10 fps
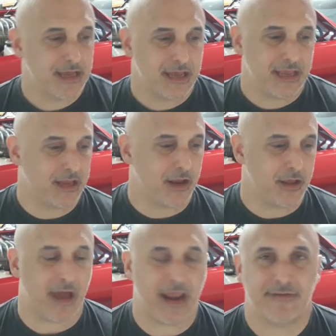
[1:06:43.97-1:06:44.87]
You know, you
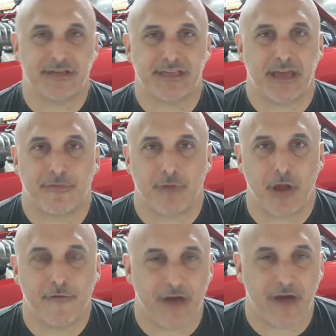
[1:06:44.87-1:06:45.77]
might have a set of
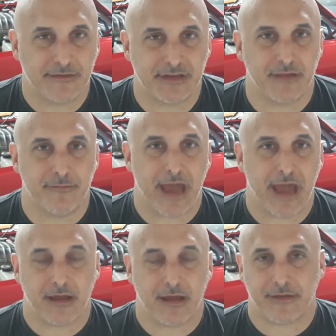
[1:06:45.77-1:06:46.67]
305s on the
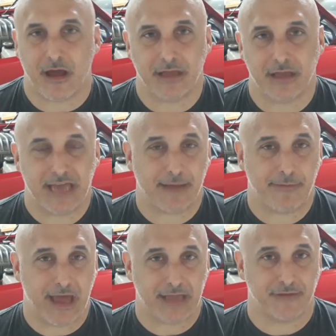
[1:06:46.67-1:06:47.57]
back. You got the contact
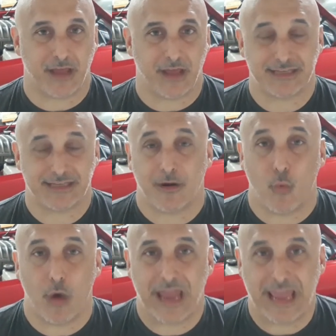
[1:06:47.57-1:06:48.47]
patch of like a set of
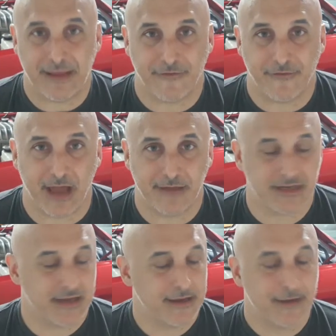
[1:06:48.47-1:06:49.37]

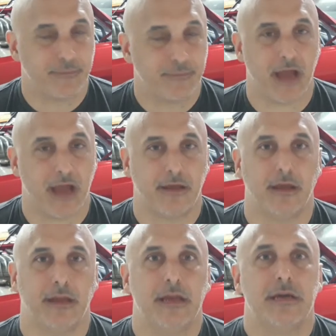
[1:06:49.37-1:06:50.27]
185s. Not
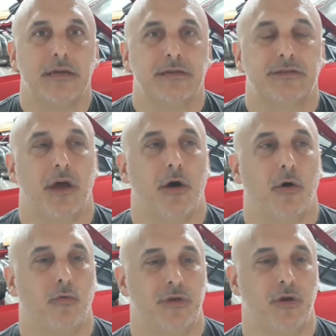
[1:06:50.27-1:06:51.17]
good.
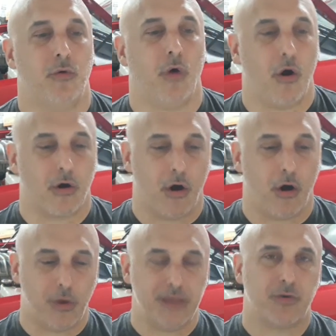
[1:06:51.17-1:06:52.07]
So you are
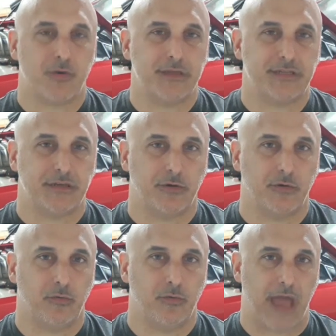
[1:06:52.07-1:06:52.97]
always going
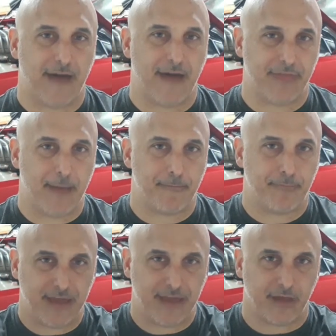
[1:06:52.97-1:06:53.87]
to have that
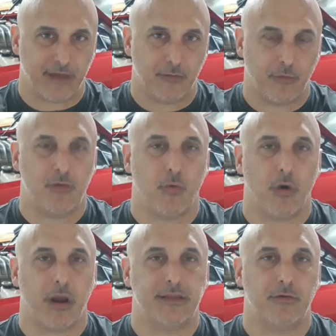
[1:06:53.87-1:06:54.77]
pivot. What you
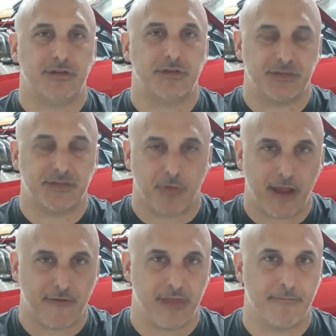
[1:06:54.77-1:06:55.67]
want to do is just bring
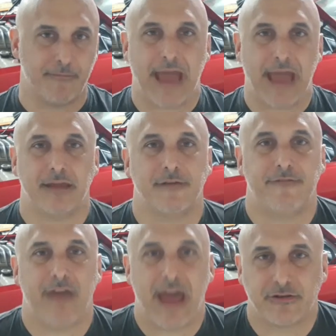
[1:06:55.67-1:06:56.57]
everything back into
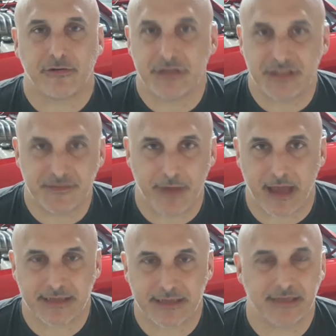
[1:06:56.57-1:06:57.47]
factory
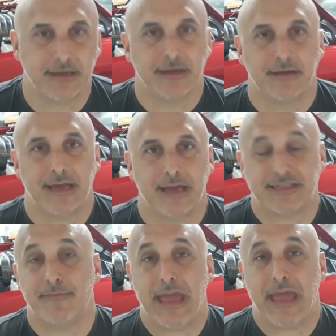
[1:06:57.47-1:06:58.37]
specs. That's
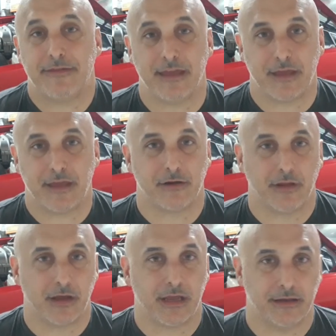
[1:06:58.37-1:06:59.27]
the main thing that you're
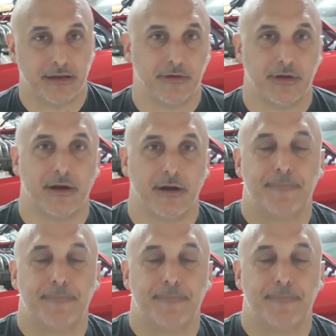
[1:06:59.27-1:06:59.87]
looking to do here.